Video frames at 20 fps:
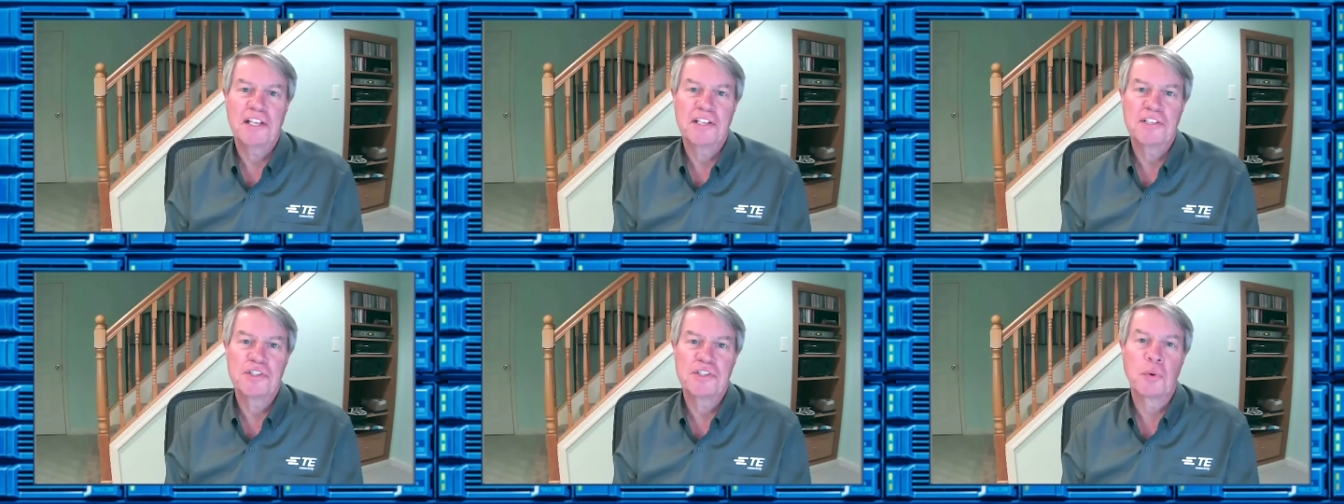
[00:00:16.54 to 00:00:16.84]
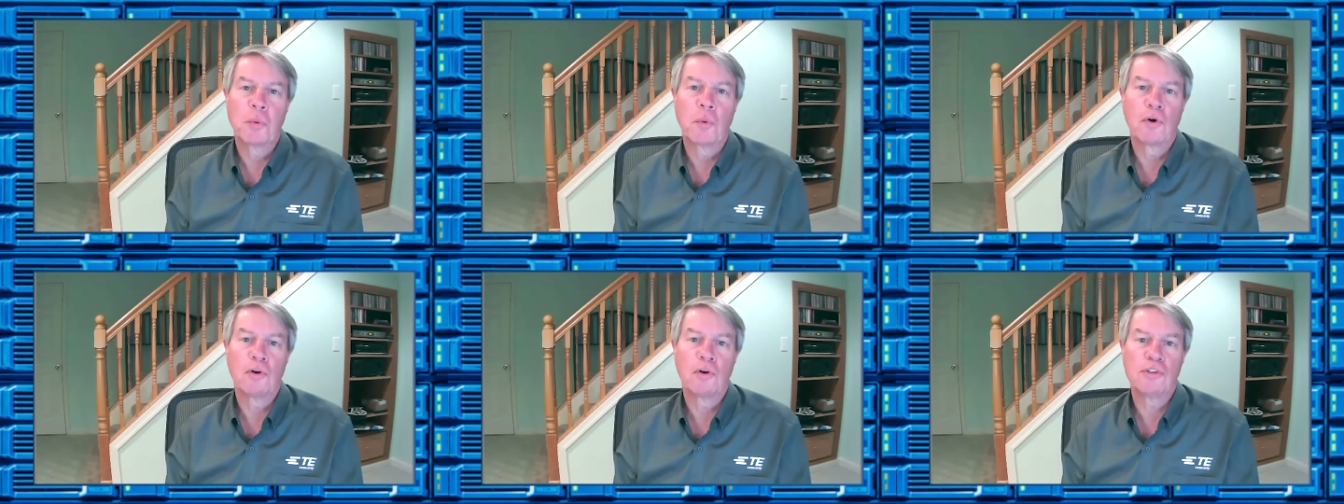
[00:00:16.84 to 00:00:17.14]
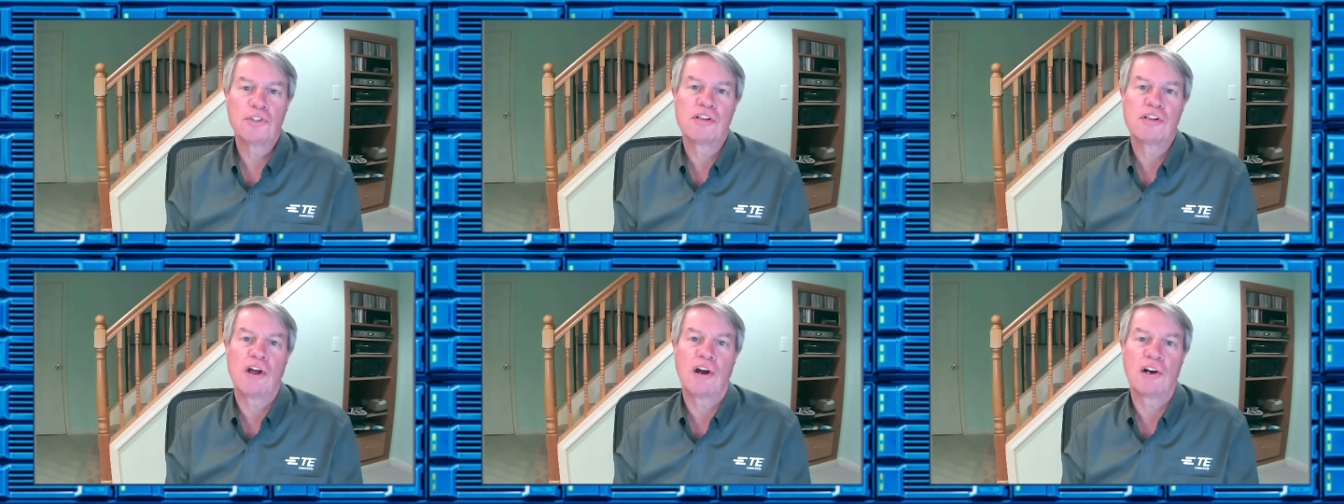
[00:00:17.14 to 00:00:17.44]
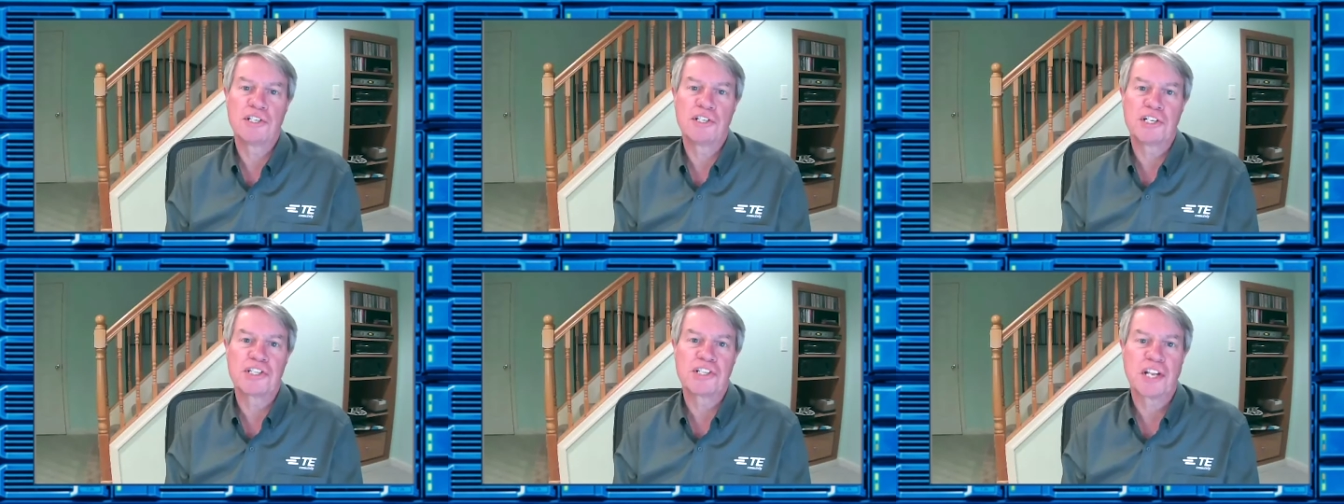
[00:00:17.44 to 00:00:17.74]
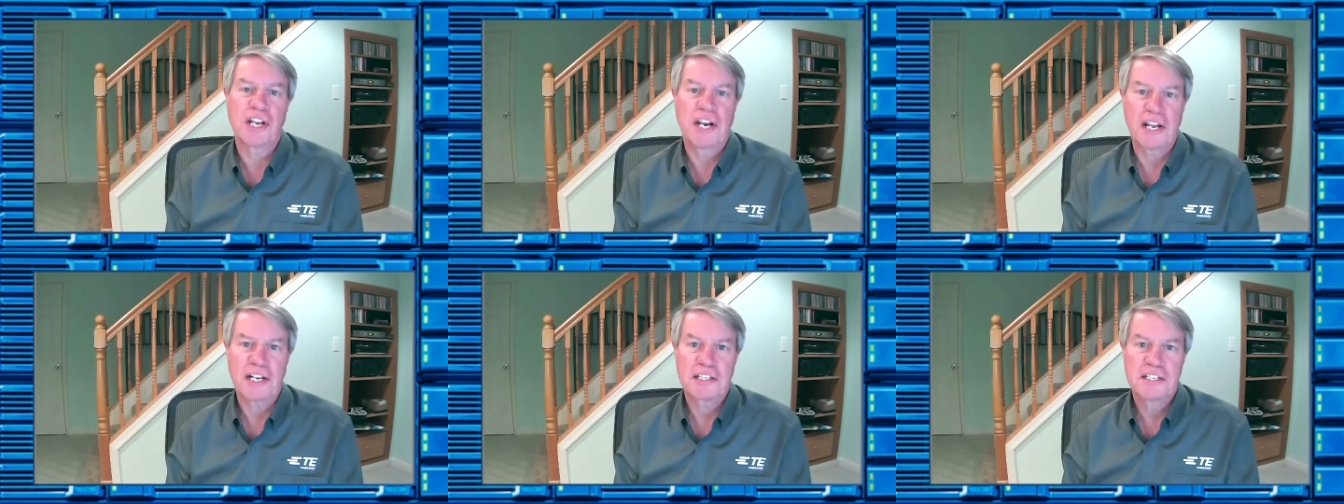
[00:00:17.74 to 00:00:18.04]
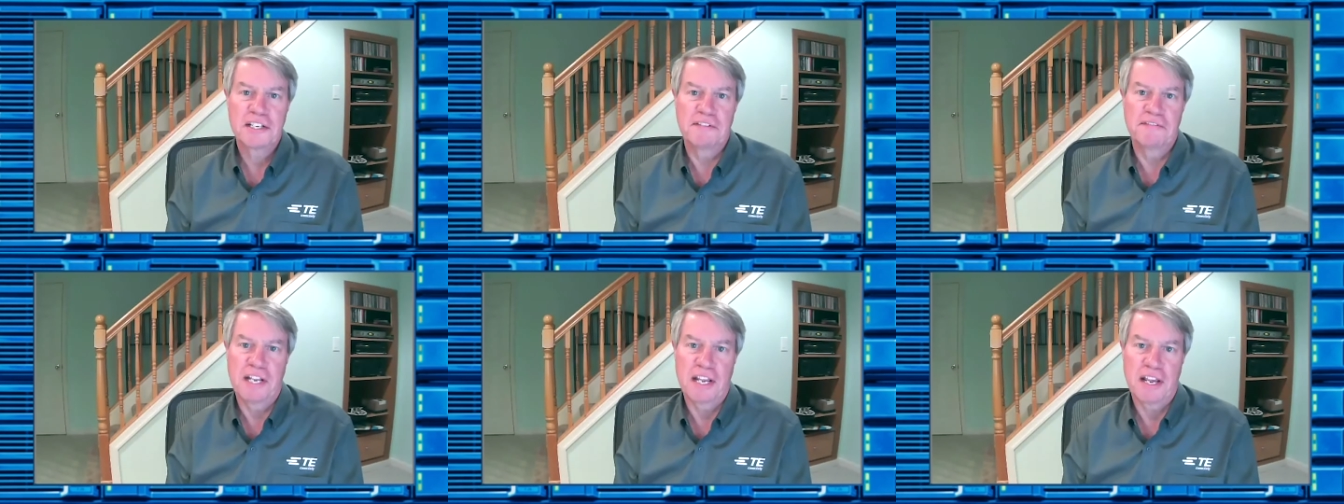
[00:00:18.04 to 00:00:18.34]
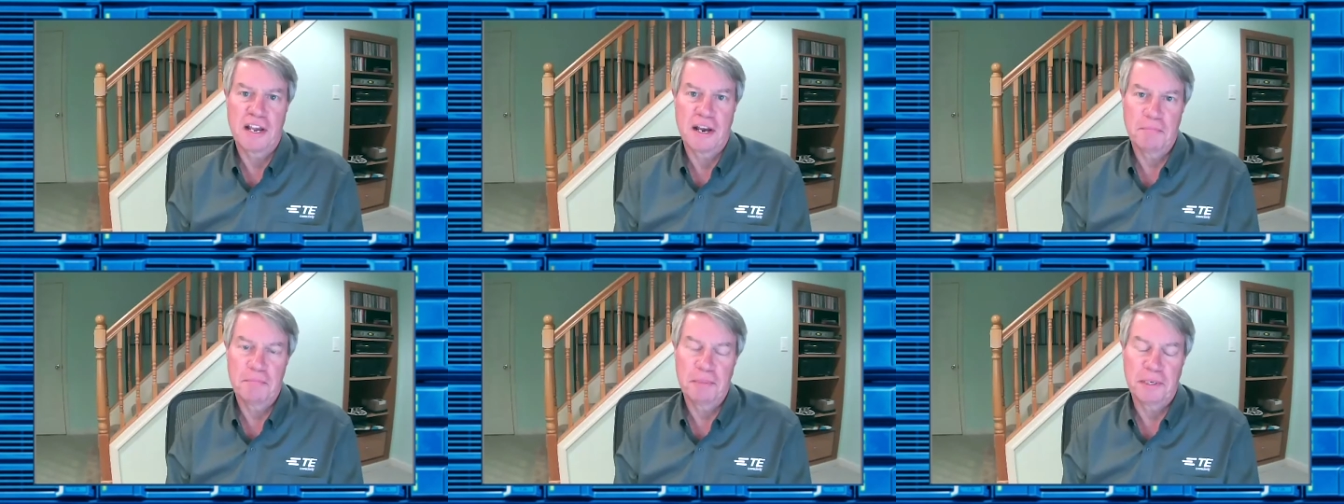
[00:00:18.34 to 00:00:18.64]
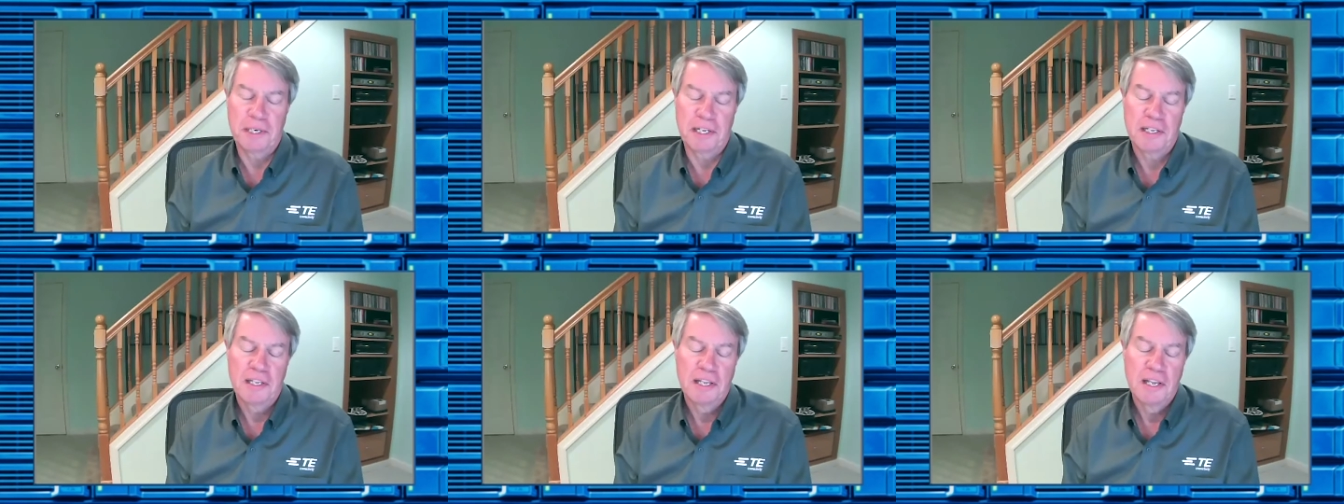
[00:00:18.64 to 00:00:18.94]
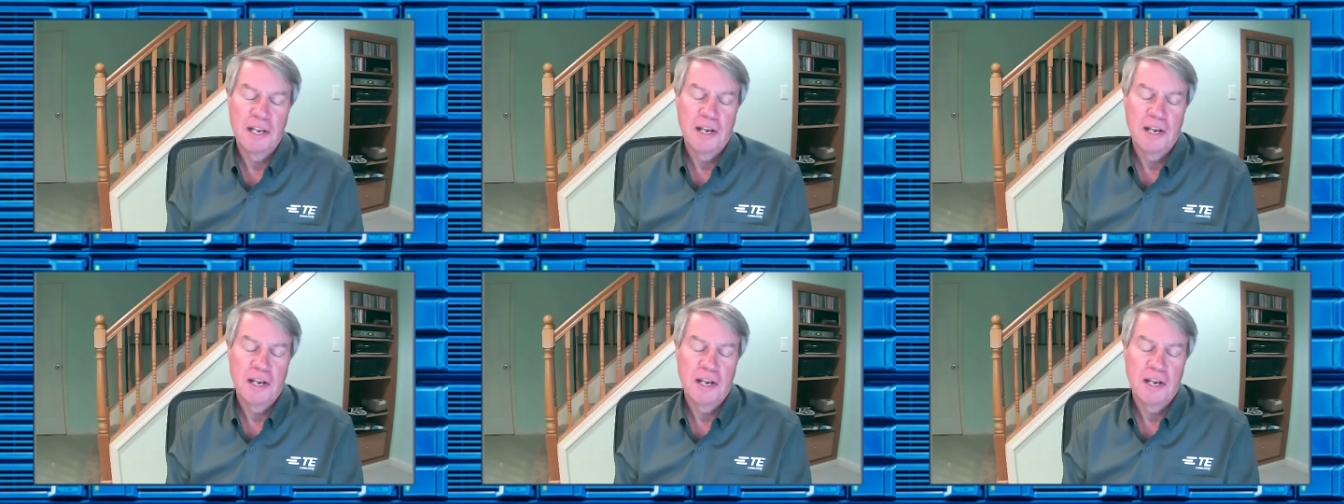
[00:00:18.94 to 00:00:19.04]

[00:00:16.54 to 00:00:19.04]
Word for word: is the world's largest connectivity company.